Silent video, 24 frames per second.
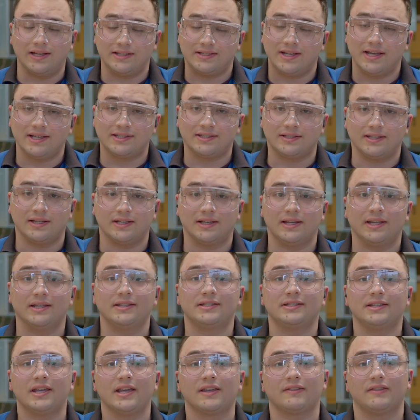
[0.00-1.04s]
I test it
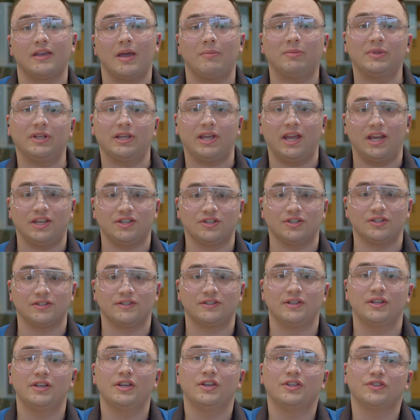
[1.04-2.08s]
and check the
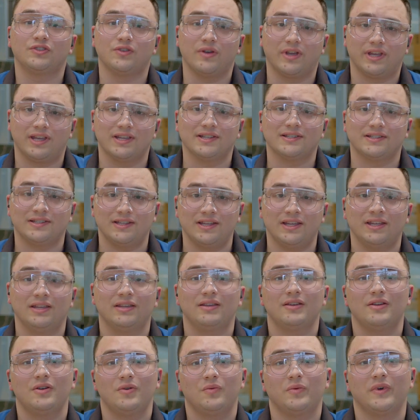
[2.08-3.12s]
applications so I can see
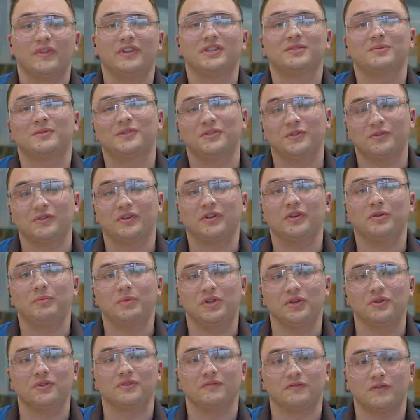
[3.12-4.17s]
what this material could
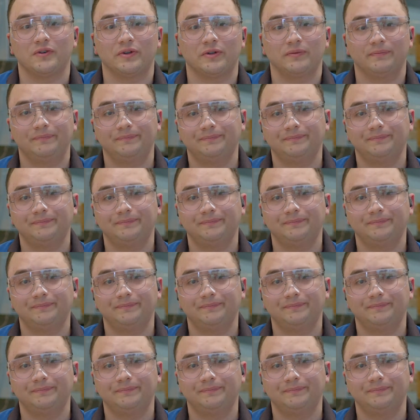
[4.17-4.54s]
be used for.